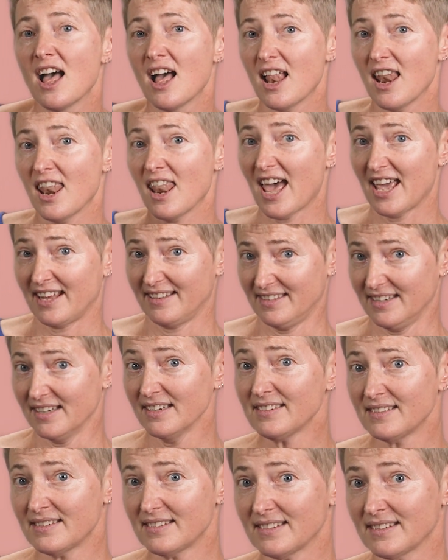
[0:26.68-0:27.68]
like
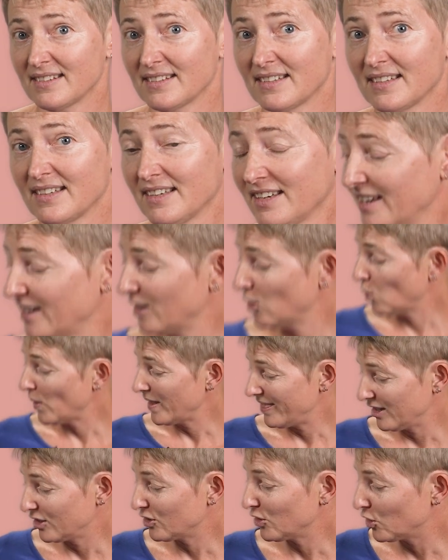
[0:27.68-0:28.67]
this, with
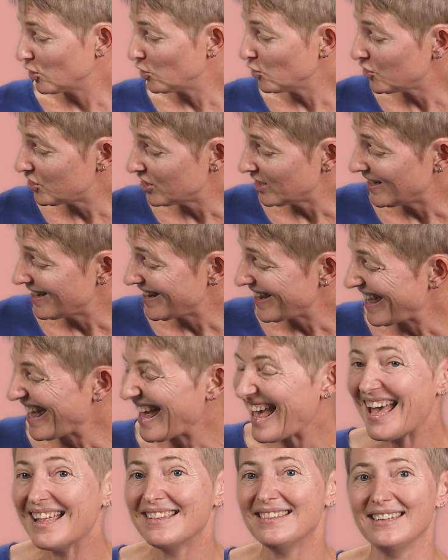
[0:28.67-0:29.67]
the conclusion
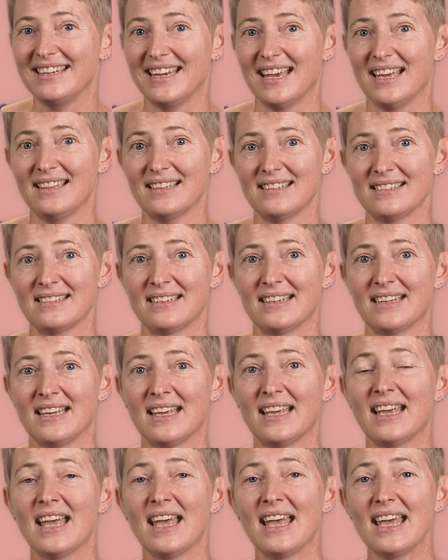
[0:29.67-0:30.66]
at the end.
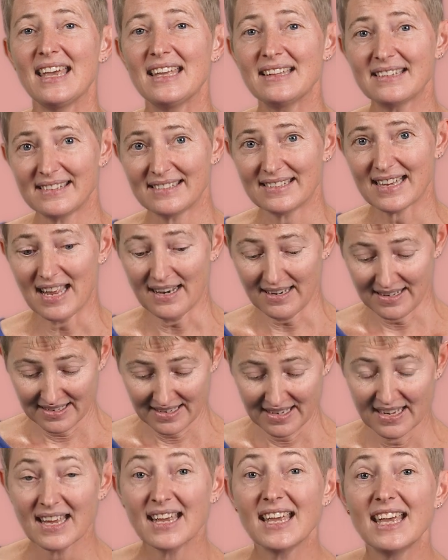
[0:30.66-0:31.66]
Instead,
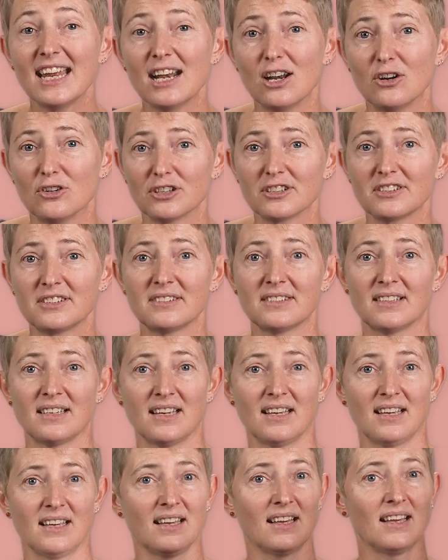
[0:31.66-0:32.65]
it looks
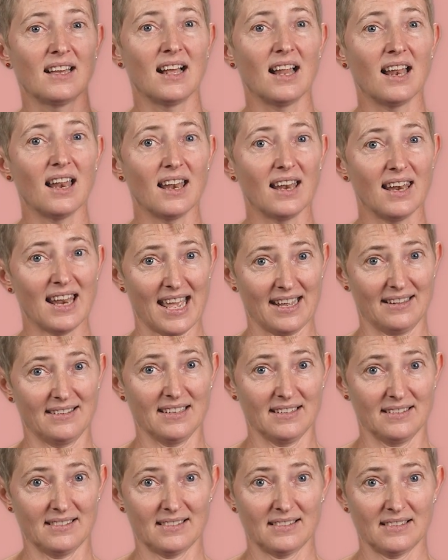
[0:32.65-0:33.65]
like
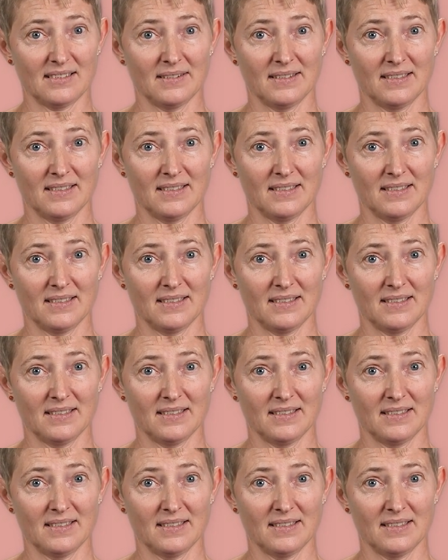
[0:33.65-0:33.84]
this.